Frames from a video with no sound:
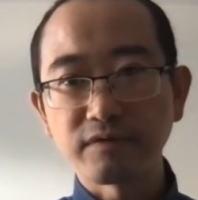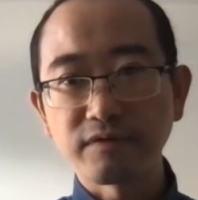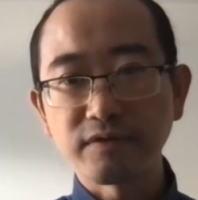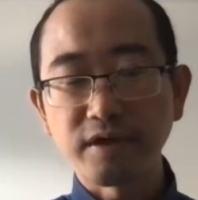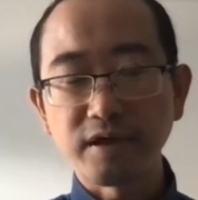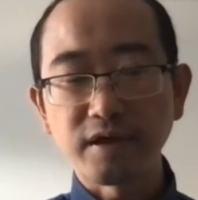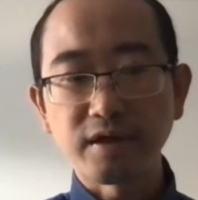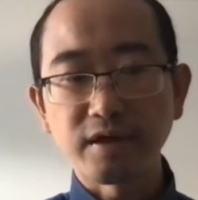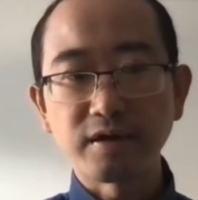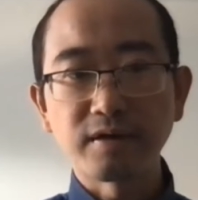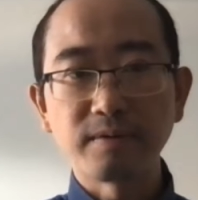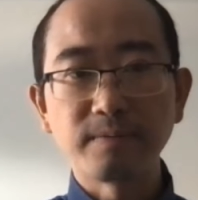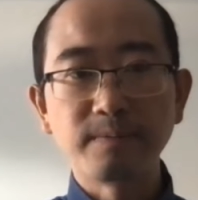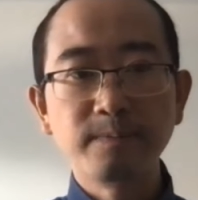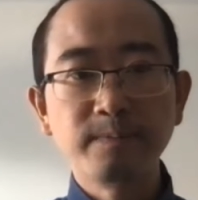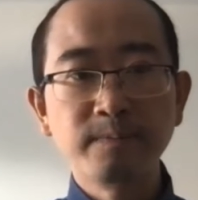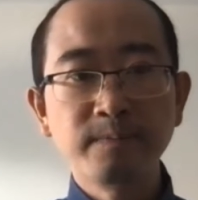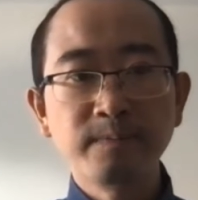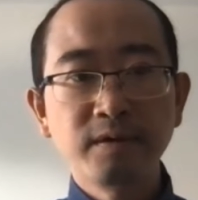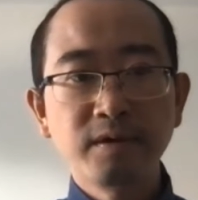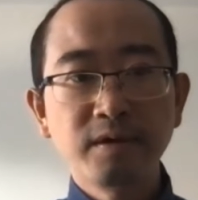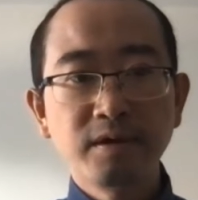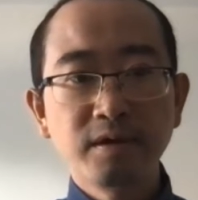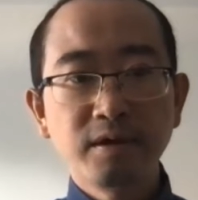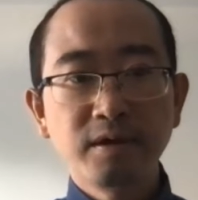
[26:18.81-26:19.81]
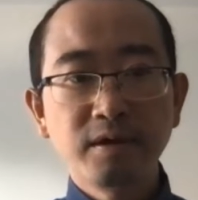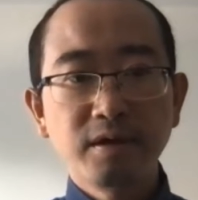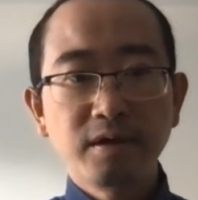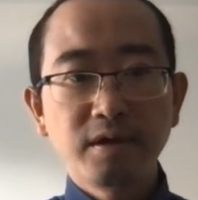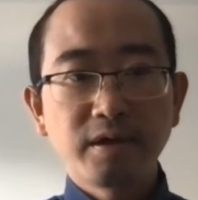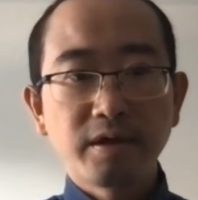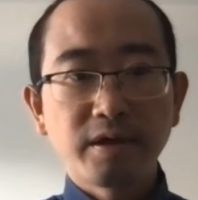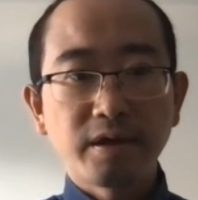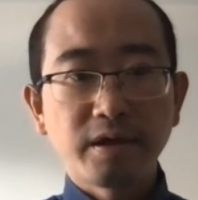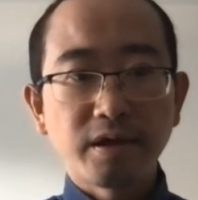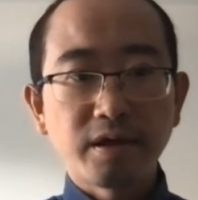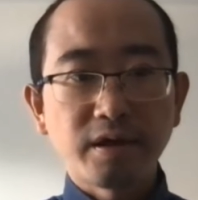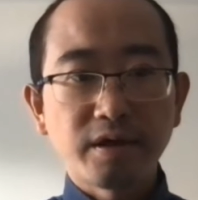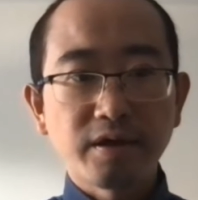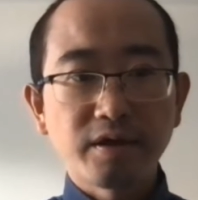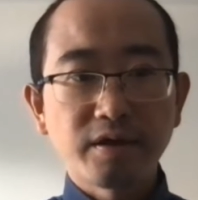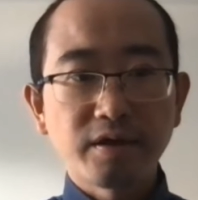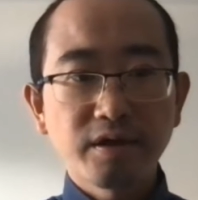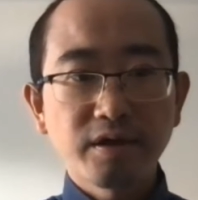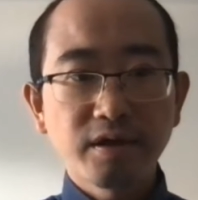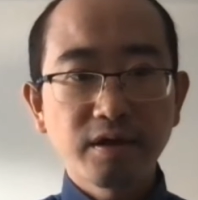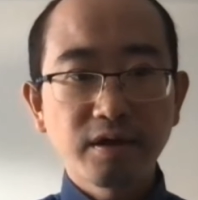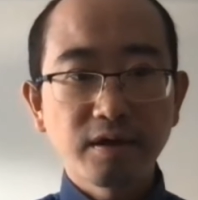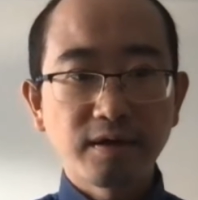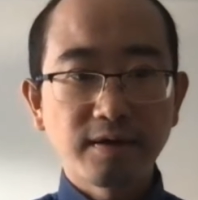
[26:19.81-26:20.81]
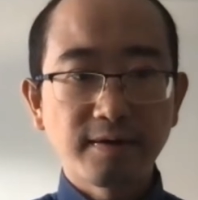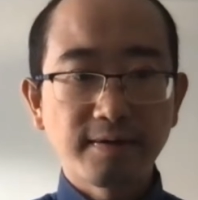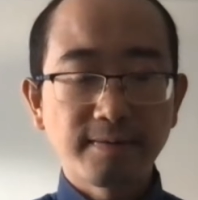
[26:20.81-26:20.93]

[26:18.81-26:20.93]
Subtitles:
data. And I think,